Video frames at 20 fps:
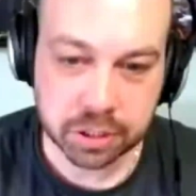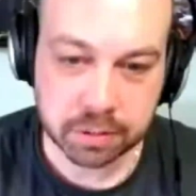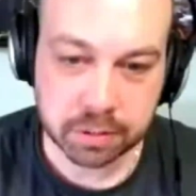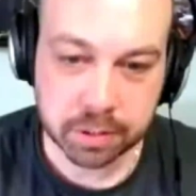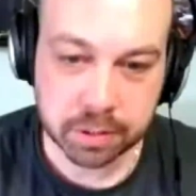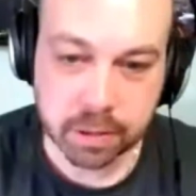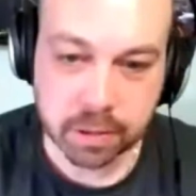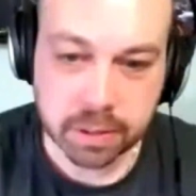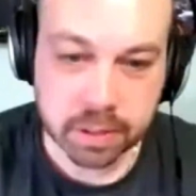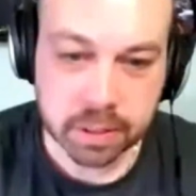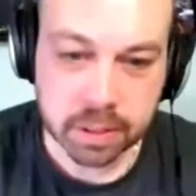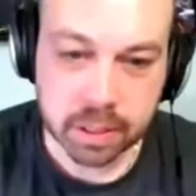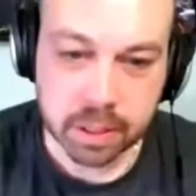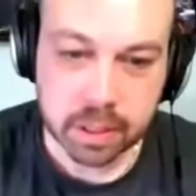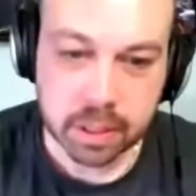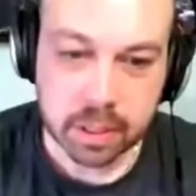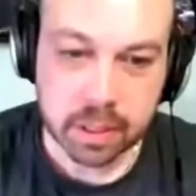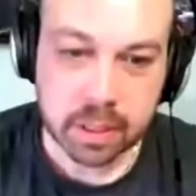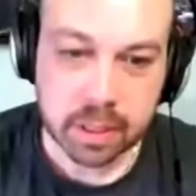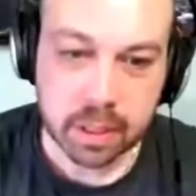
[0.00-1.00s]
they're just
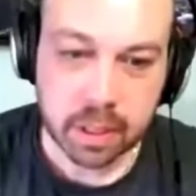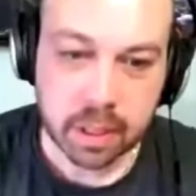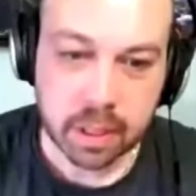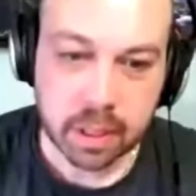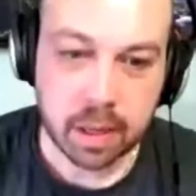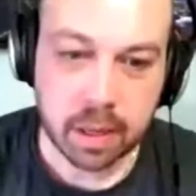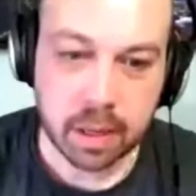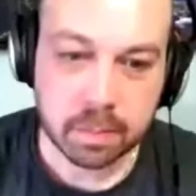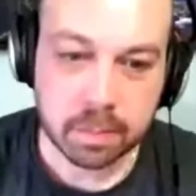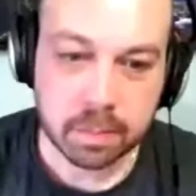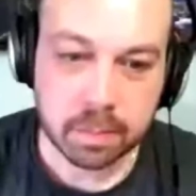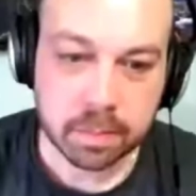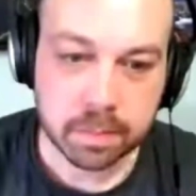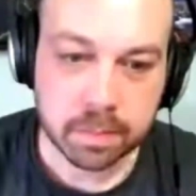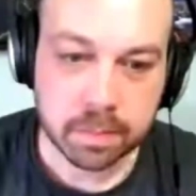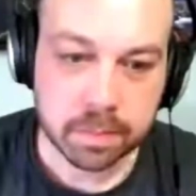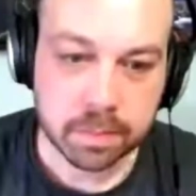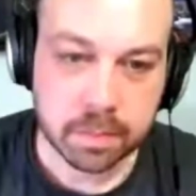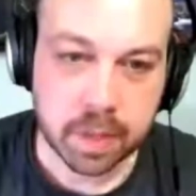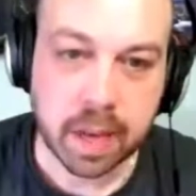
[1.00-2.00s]
gross.
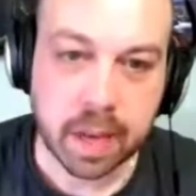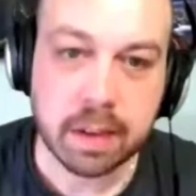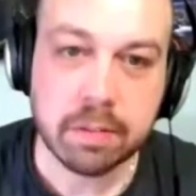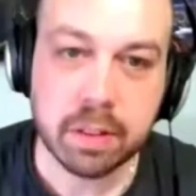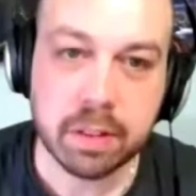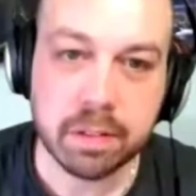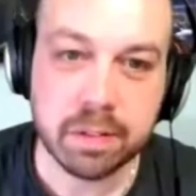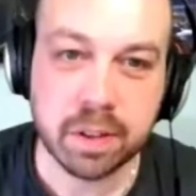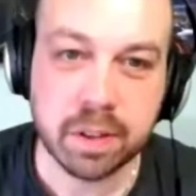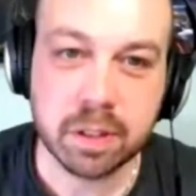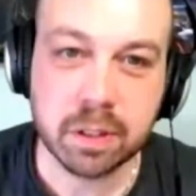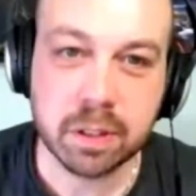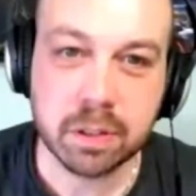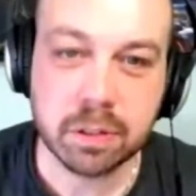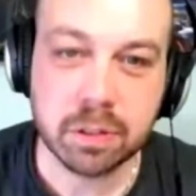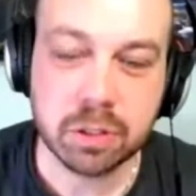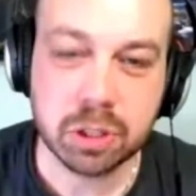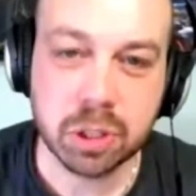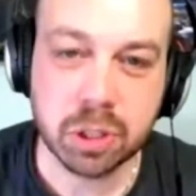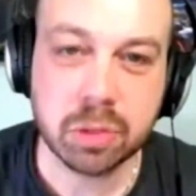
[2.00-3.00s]
Um, I have the
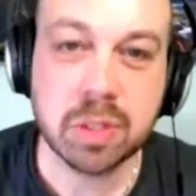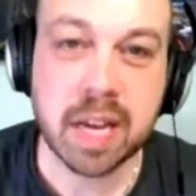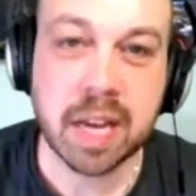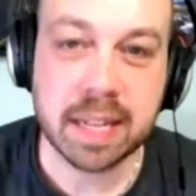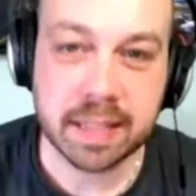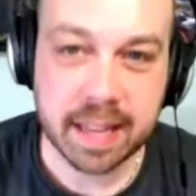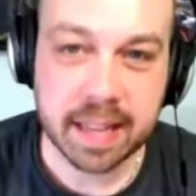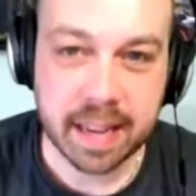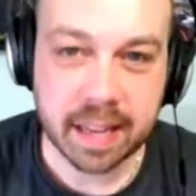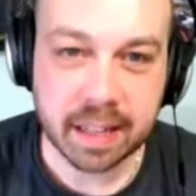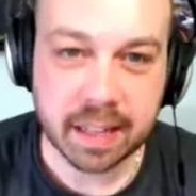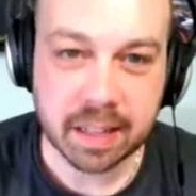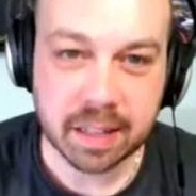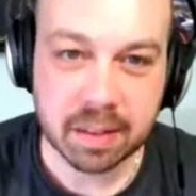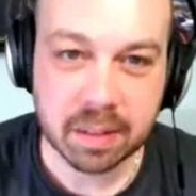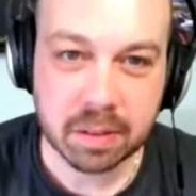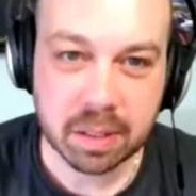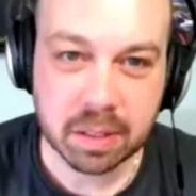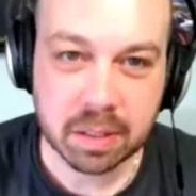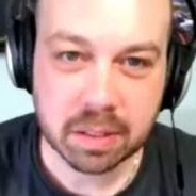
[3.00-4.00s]

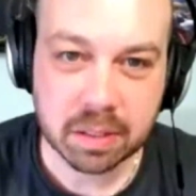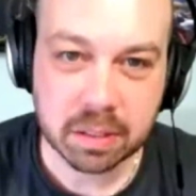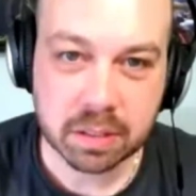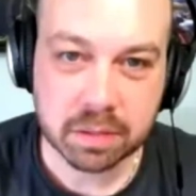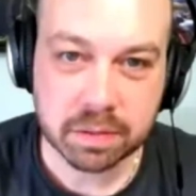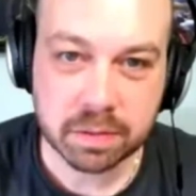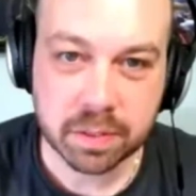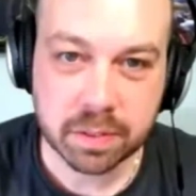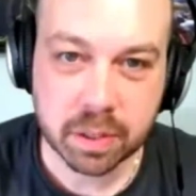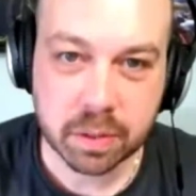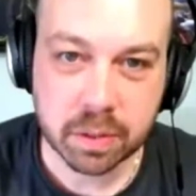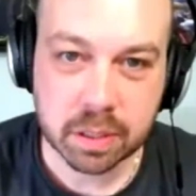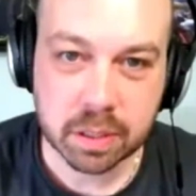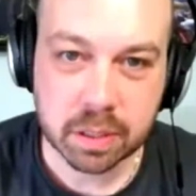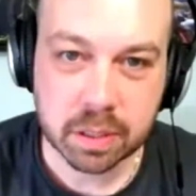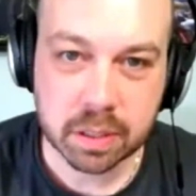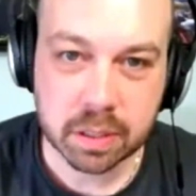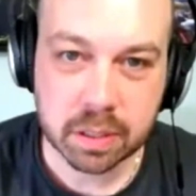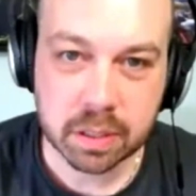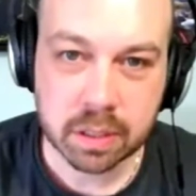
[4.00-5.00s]
photoshow.net, so
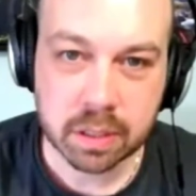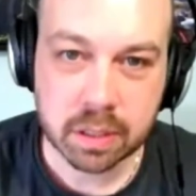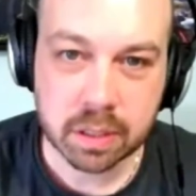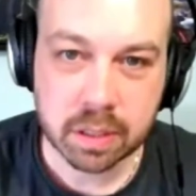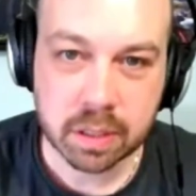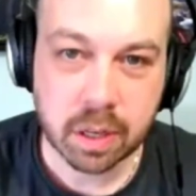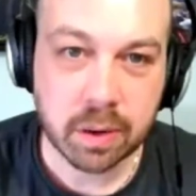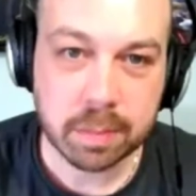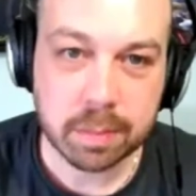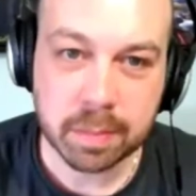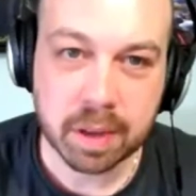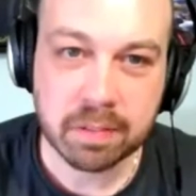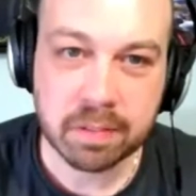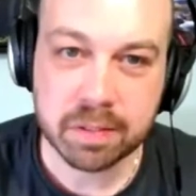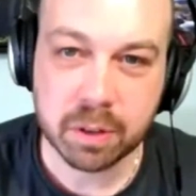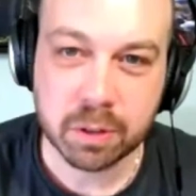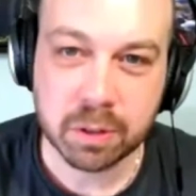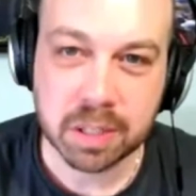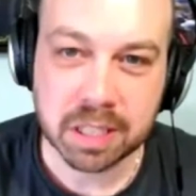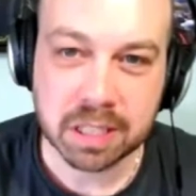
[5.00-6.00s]
forward. Oh,
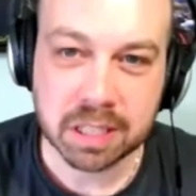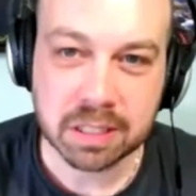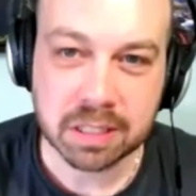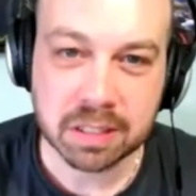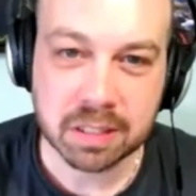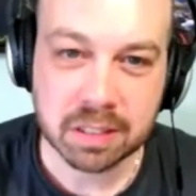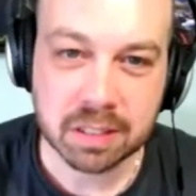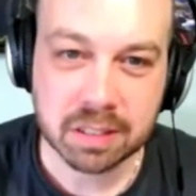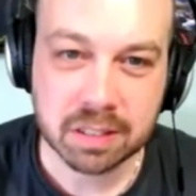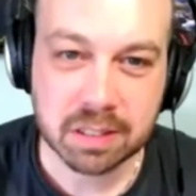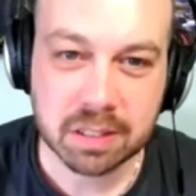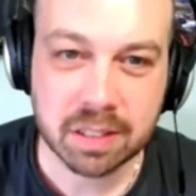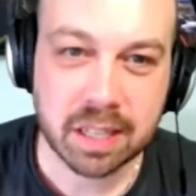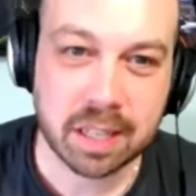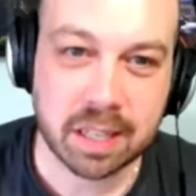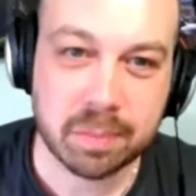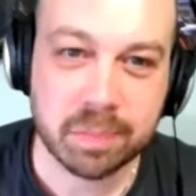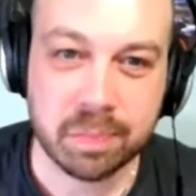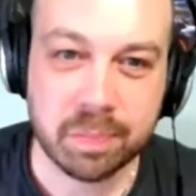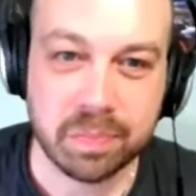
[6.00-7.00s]
I'm not forwarding it.
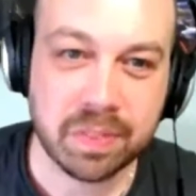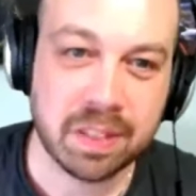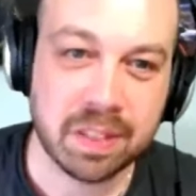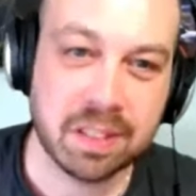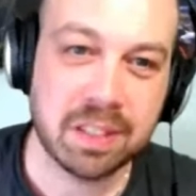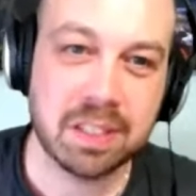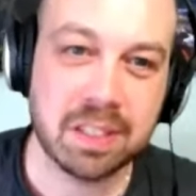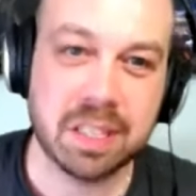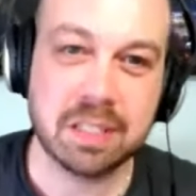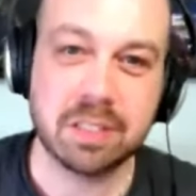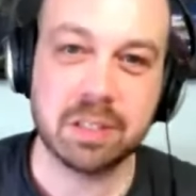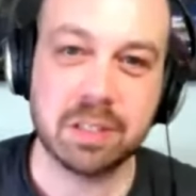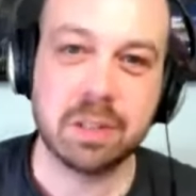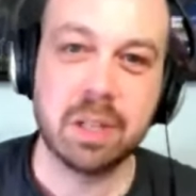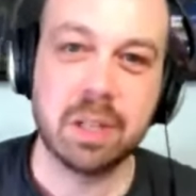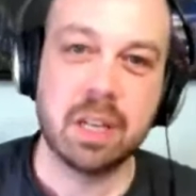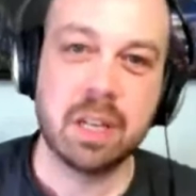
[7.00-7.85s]
Crap. All